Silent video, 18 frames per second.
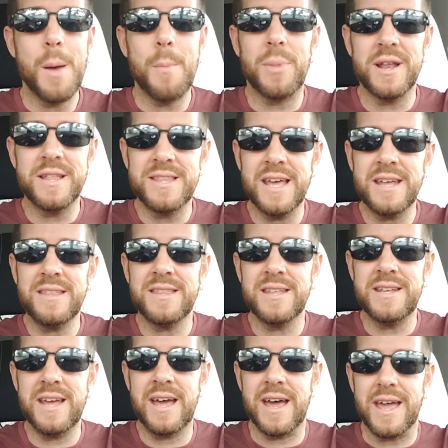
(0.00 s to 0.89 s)
But at the end of
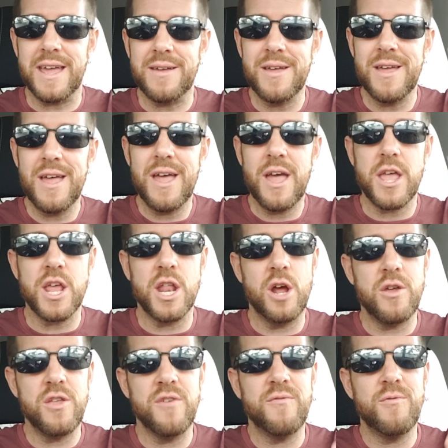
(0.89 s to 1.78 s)
the day, you
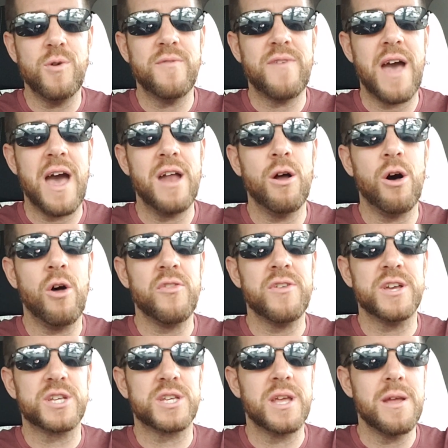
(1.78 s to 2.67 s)
know, we've had all
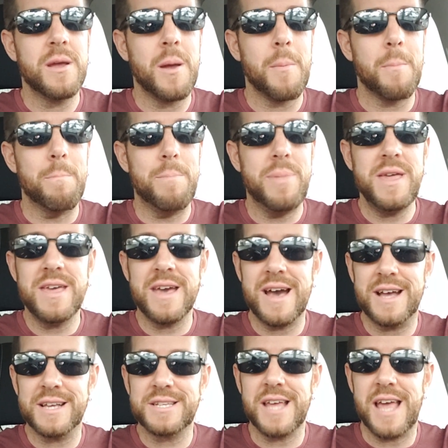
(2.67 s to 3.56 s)
this
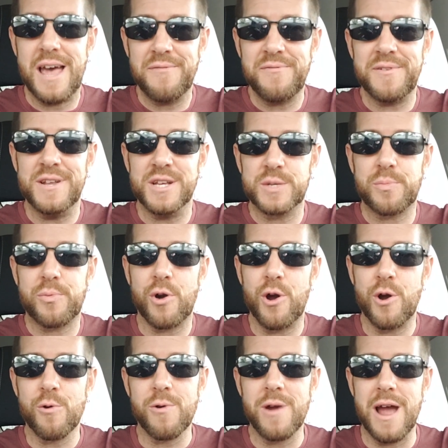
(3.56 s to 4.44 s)
BS effinous
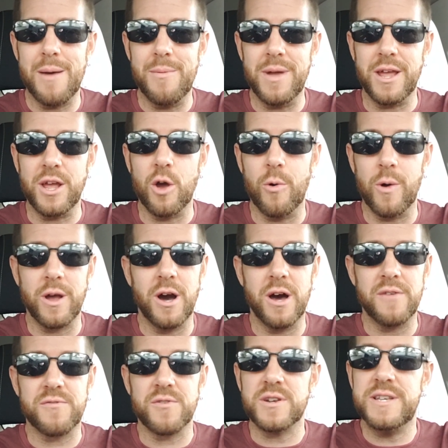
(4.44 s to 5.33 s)
programming going
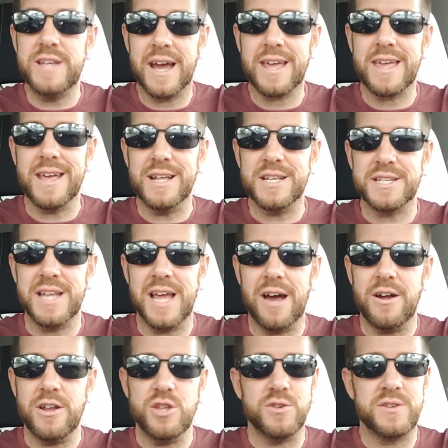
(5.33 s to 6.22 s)
on for decades
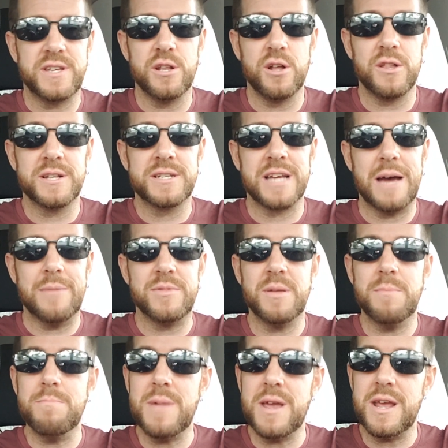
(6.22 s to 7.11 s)
now. And you see it all the time in
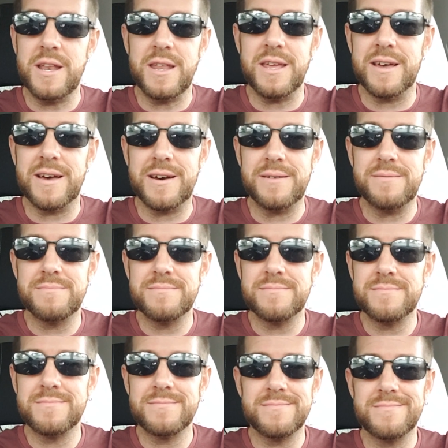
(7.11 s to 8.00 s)
the media,
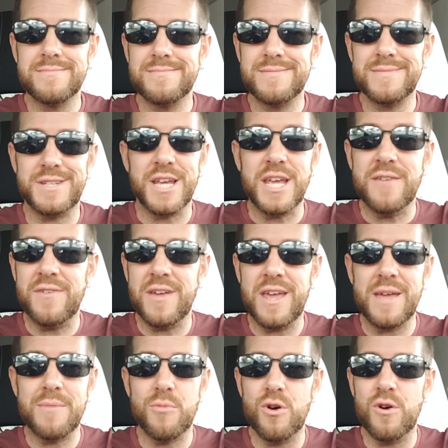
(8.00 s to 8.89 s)

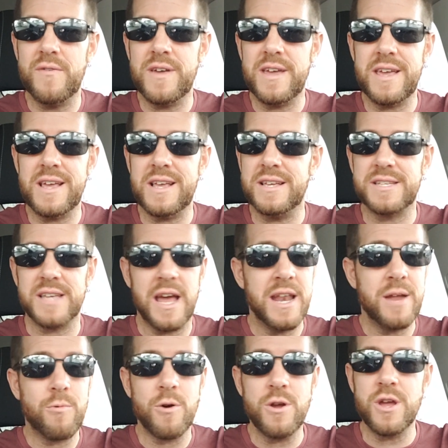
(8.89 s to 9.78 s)
TV, movies,
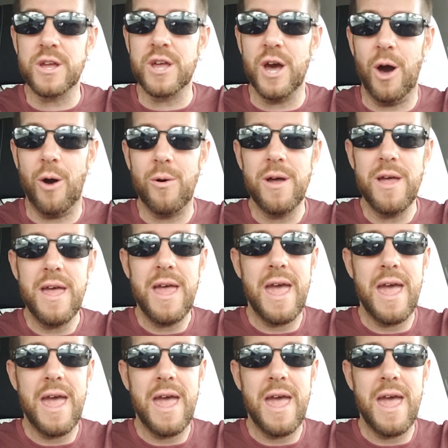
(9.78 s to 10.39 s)
anywhere you go.